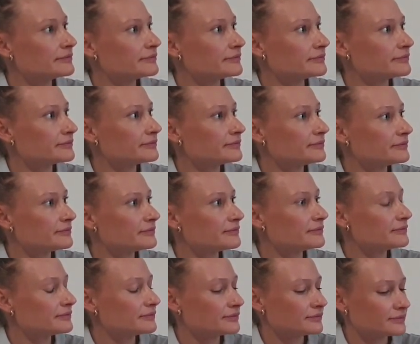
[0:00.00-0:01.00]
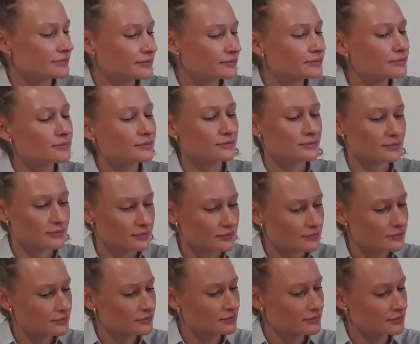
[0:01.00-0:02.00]

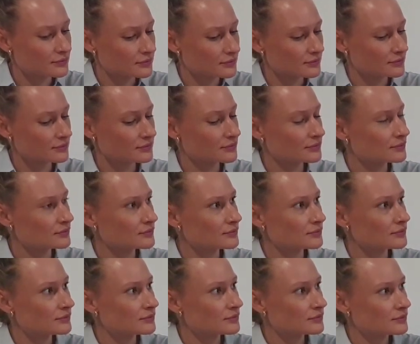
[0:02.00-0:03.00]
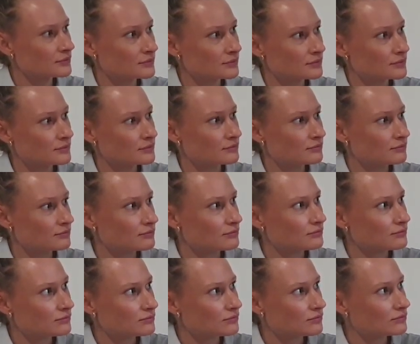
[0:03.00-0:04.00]

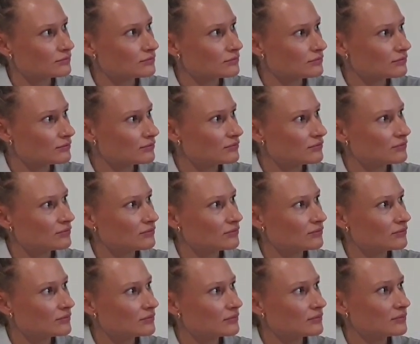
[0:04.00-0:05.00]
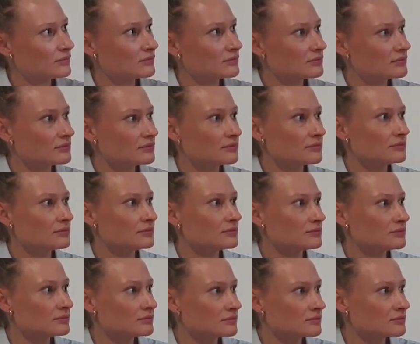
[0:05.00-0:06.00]

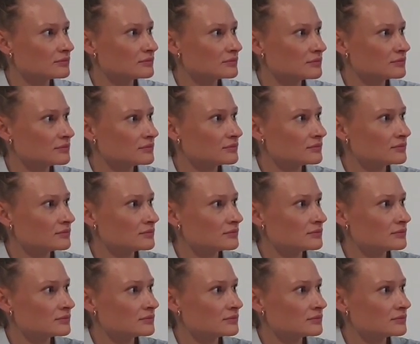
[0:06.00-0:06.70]
[no speech]